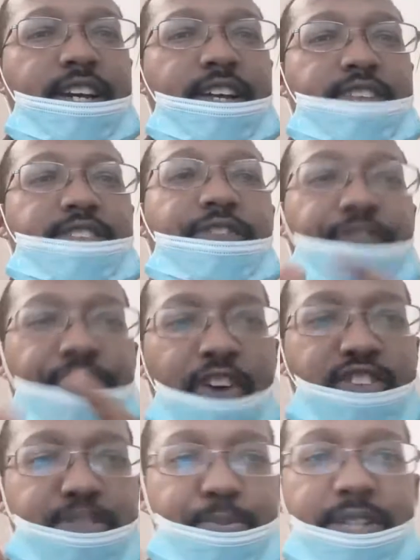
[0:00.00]
The
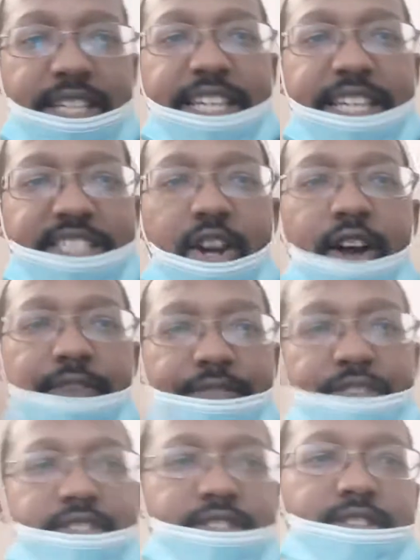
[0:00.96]
first police
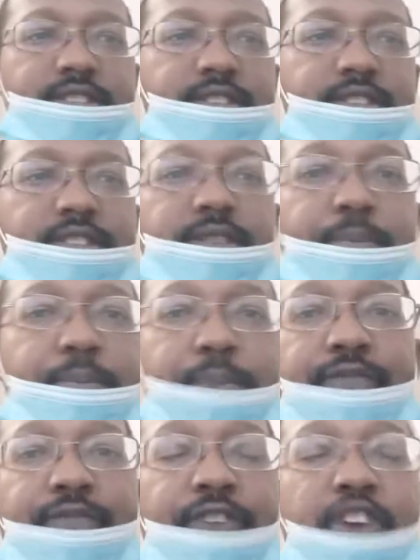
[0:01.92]
officer,
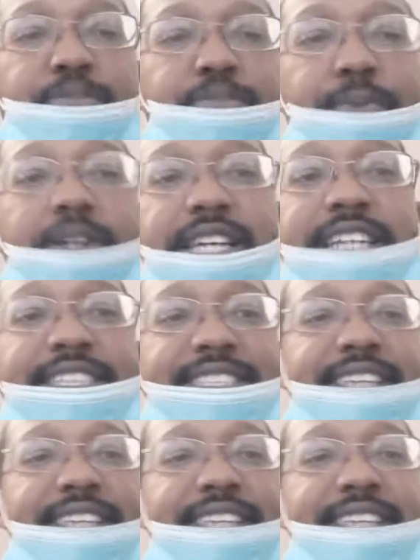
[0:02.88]
first police